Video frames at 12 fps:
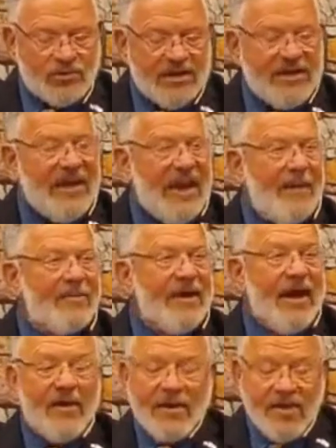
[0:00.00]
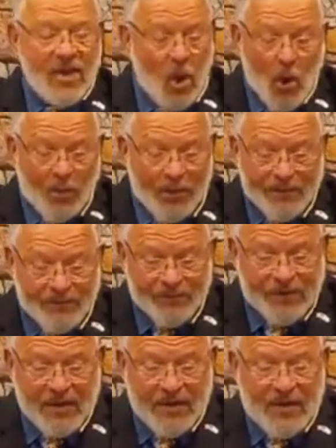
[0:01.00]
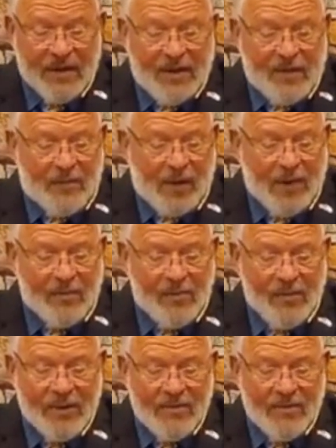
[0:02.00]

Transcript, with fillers: He camped out in the open, probably